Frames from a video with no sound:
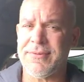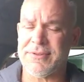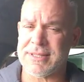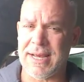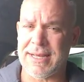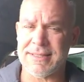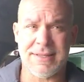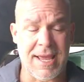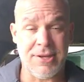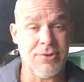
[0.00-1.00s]
for
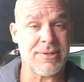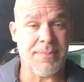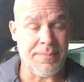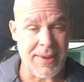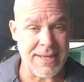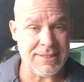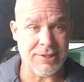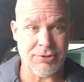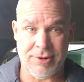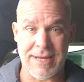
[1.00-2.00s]
science, they do some
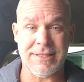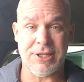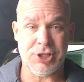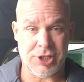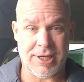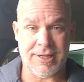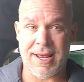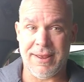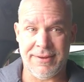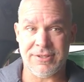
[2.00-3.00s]
amazing, crazy shit.
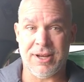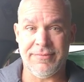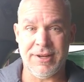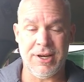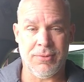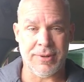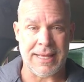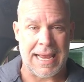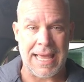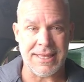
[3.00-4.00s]
I saw a video where
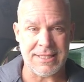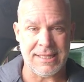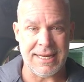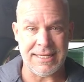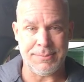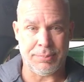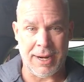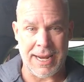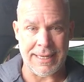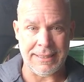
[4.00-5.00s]
they had this lady's
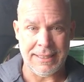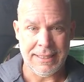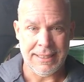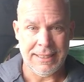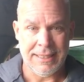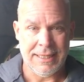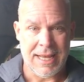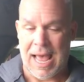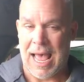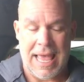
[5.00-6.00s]
brain.
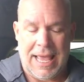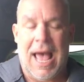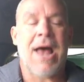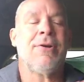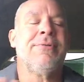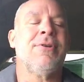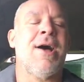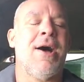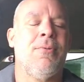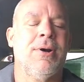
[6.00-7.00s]
I don't even
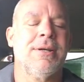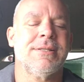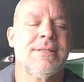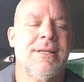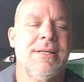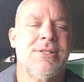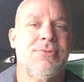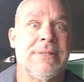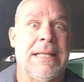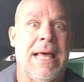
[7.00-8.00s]
know how it works.
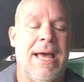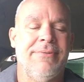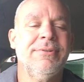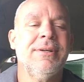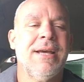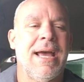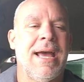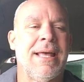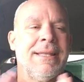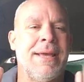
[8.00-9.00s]
She was alive
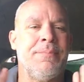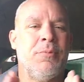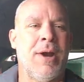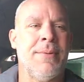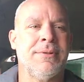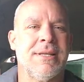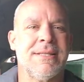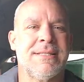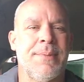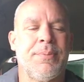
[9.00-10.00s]
and they were able
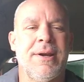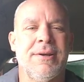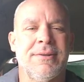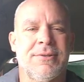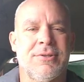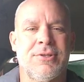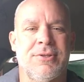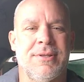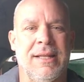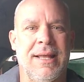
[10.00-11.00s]
to separate
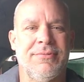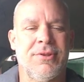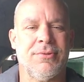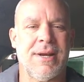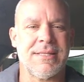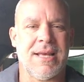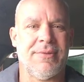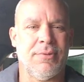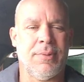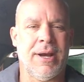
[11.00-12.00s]
the left and the right
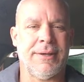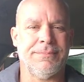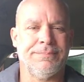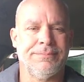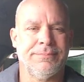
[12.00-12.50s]
side of her brain.